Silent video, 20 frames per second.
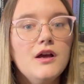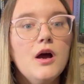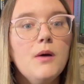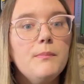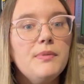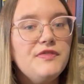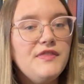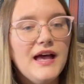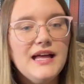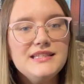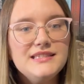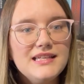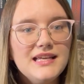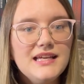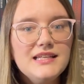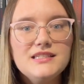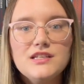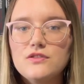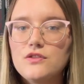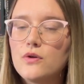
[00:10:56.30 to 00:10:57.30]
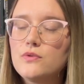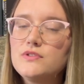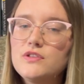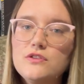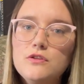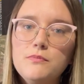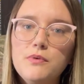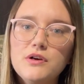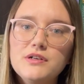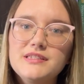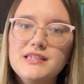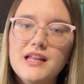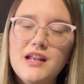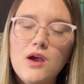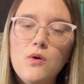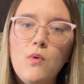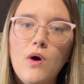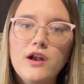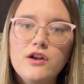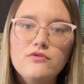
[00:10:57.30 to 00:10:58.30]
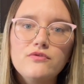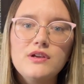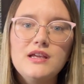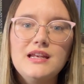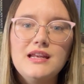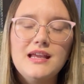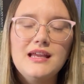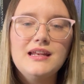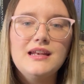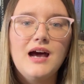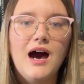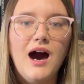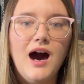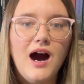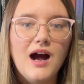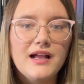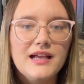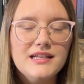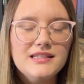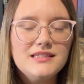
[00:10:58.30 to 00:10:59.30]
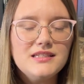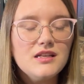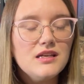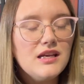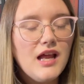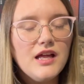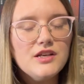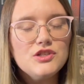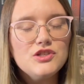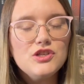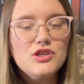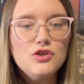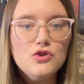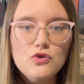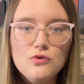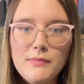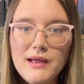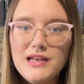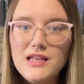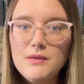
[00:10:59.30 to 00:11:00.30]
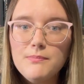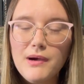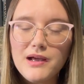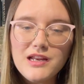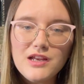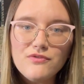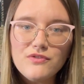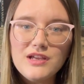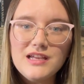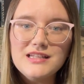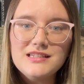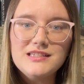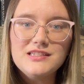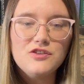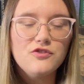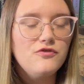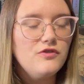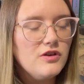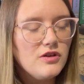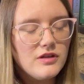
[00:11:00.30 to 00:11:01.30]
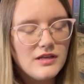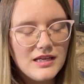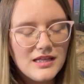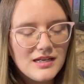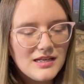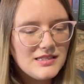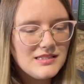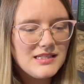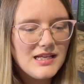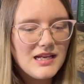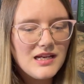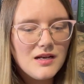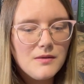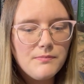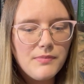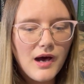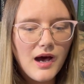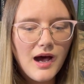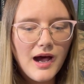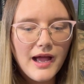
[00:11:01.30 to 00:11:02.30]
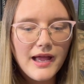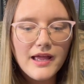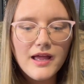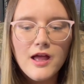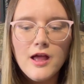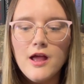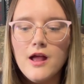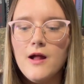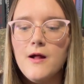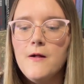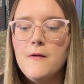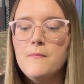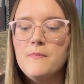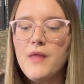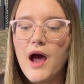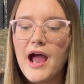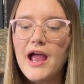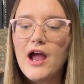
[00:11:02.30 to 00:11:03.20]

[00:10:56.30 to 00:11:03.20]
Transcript: But that's it. Those are the books that I want to read in August. Not too many buddy reads to feel inundated by. I